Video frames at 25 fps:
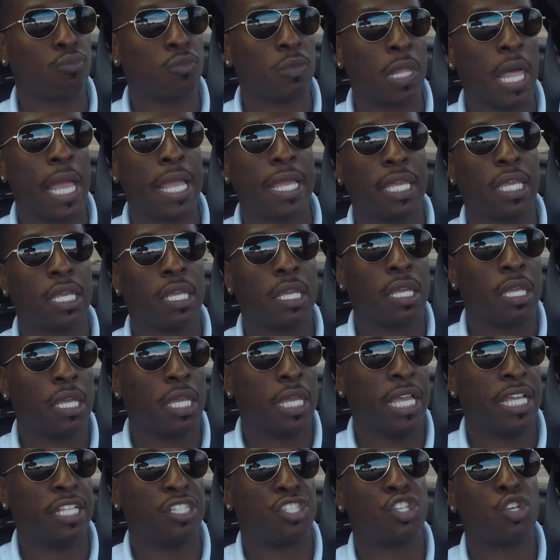like,
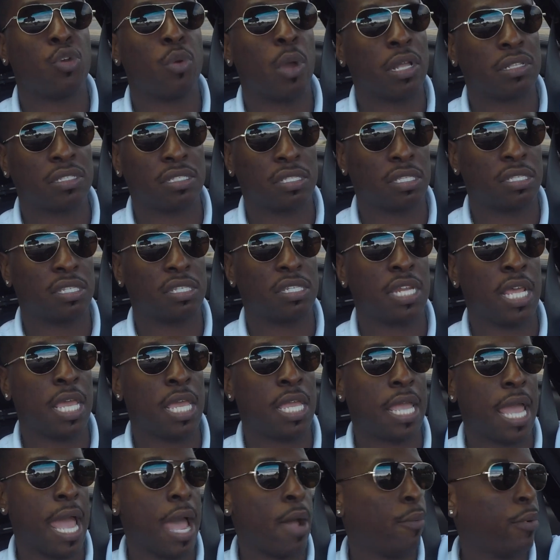in 2 ounces of
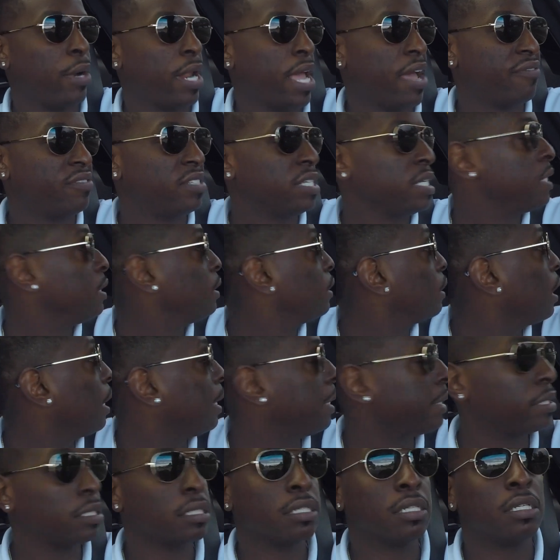steak, I would have to eat
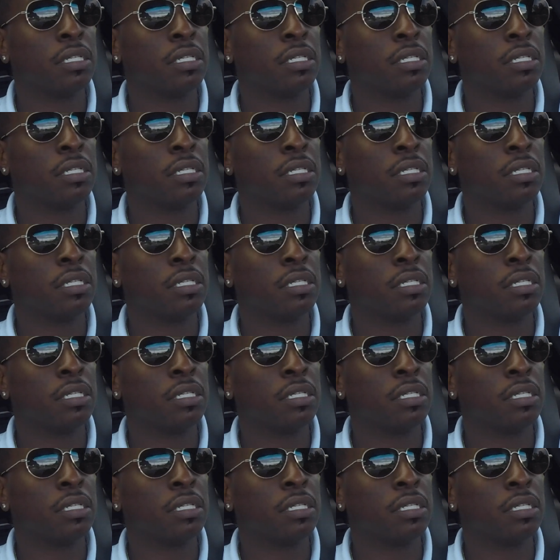like